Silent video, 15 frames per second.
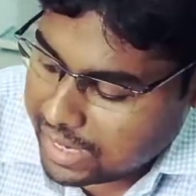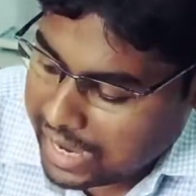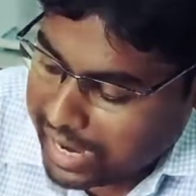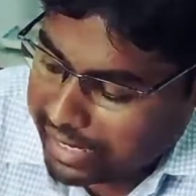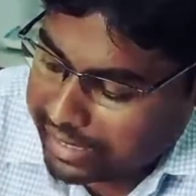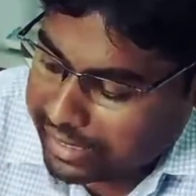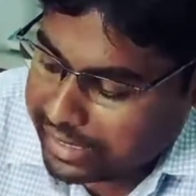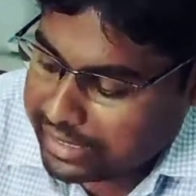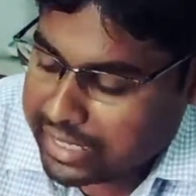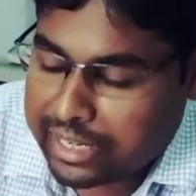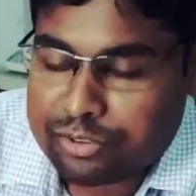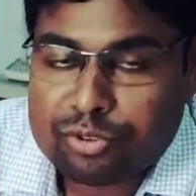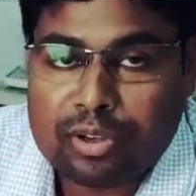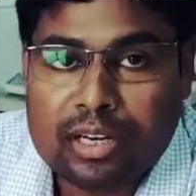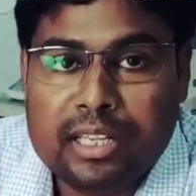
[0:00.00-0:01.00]
and it
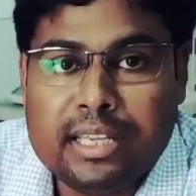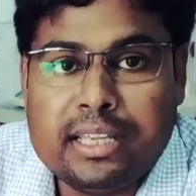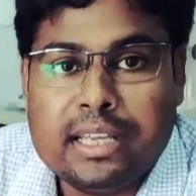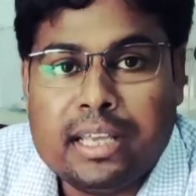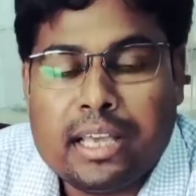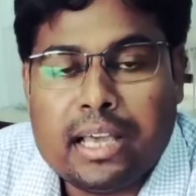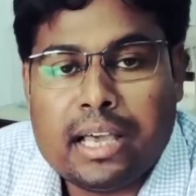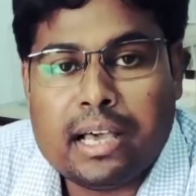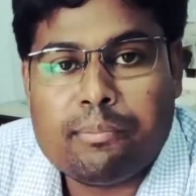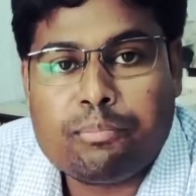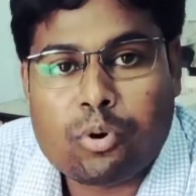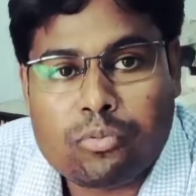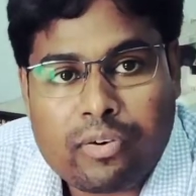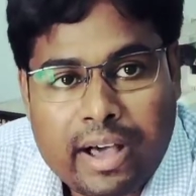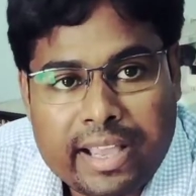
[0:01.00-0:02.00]
actually
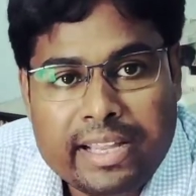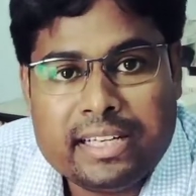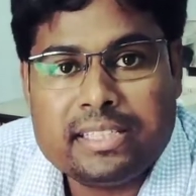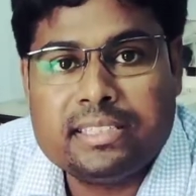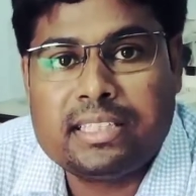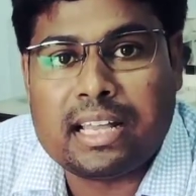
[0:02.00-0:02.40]
provides